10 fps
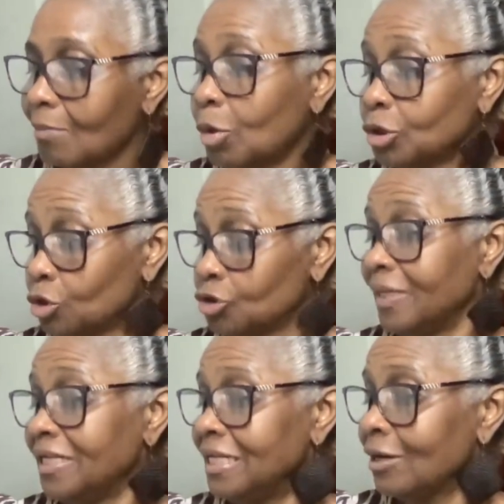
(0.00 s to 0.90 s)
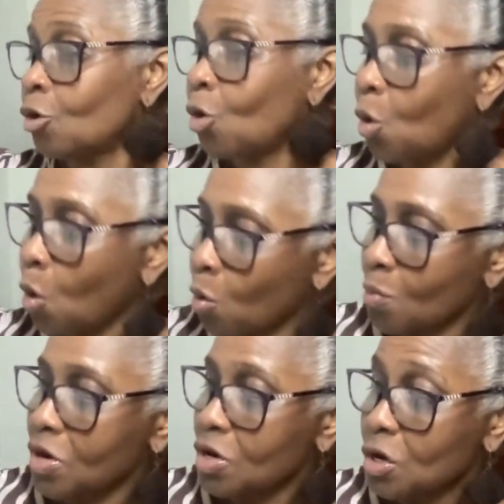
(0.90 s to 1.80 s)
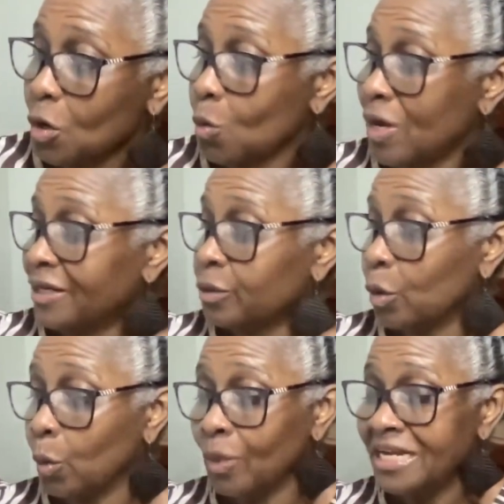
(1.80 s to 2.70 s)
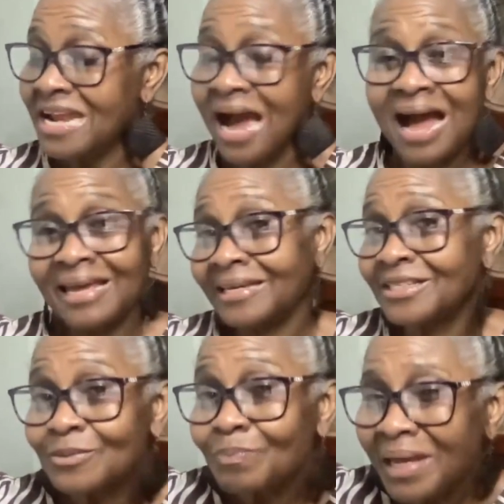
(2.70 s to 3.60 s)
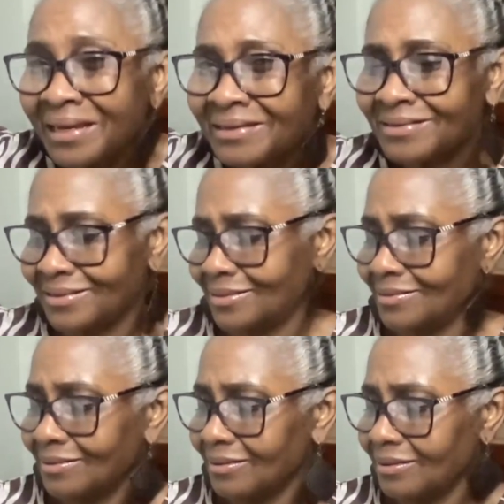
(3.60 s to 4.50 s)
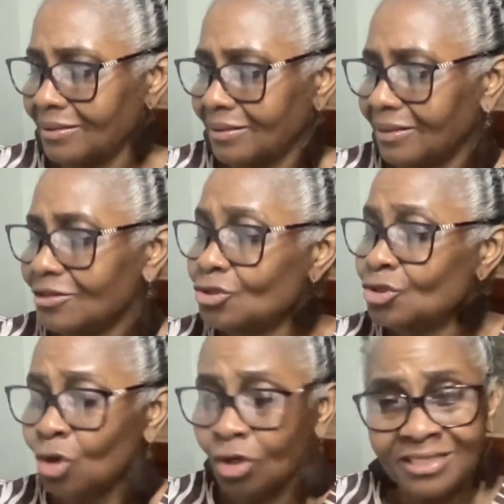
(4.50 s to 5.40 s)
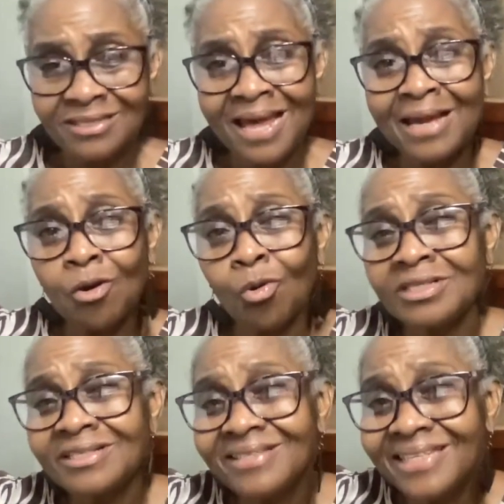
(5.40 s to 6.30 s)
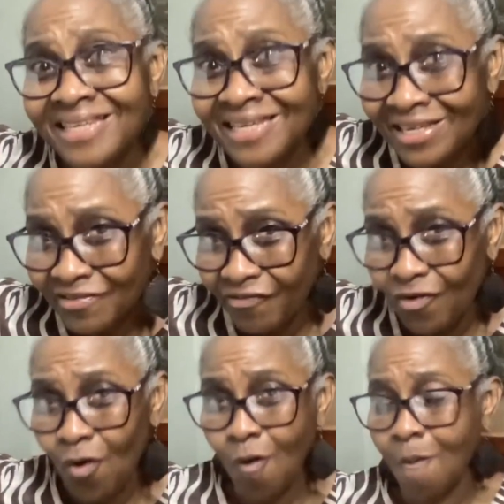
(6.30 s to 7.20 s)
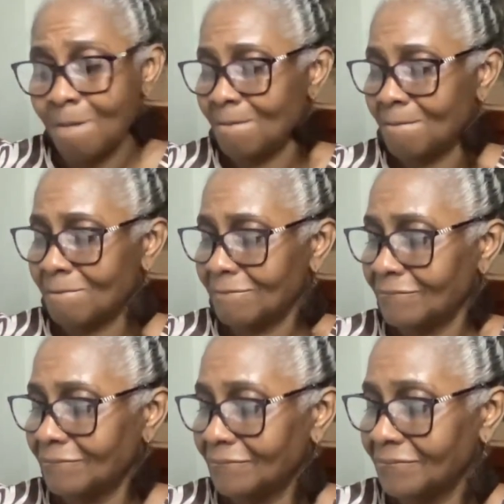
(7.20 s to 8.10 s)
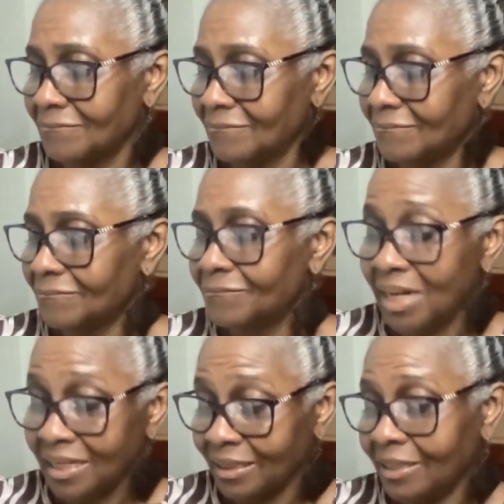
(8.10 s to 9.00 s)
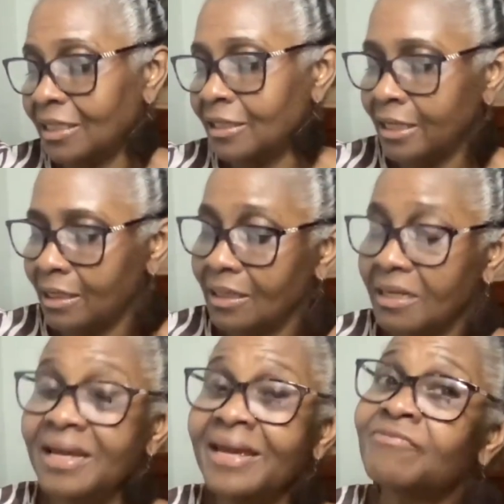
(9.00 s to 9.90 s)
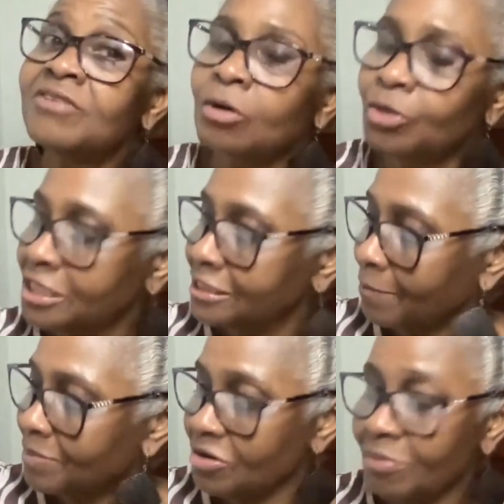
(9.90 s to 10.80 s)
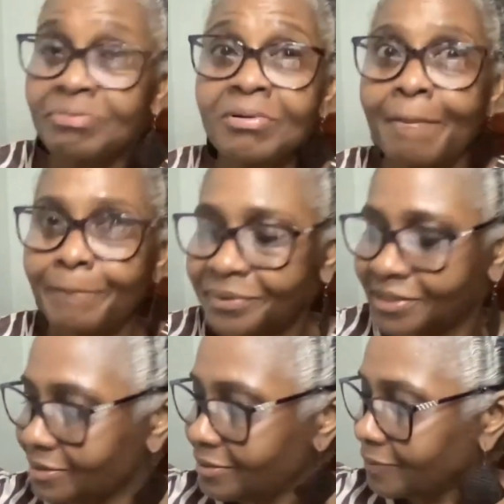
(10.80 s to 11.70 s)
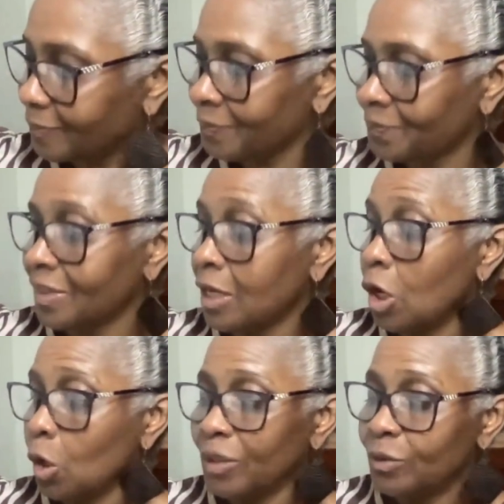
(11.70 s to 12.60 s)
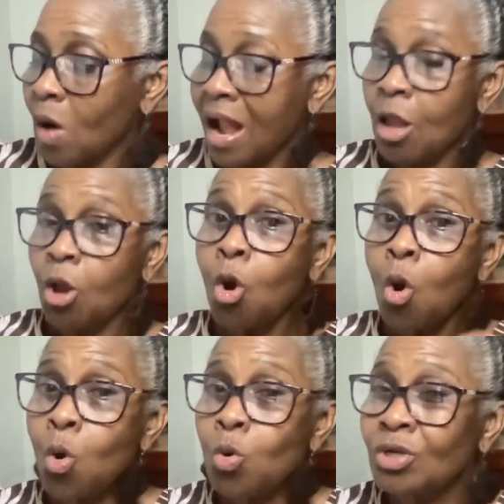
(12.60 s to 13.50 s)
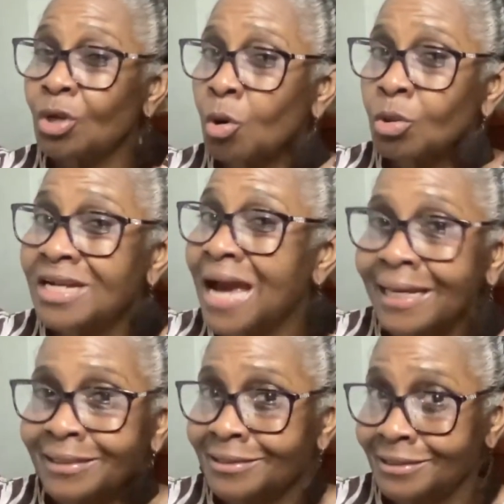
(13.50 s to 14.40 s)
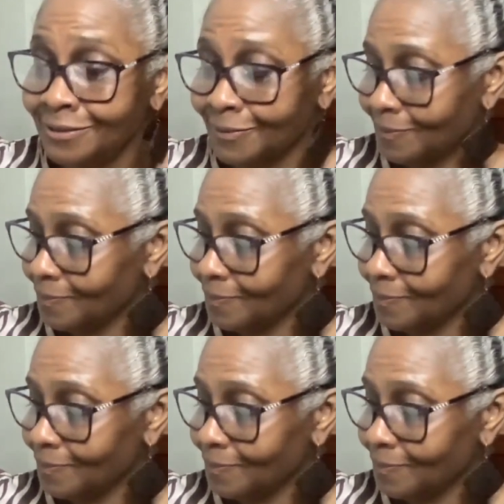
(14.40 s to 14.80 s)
But judgment day go come when we not expect it. Just like our thief come. Panda day there, heaven go disappear. Braps. With one loud noise.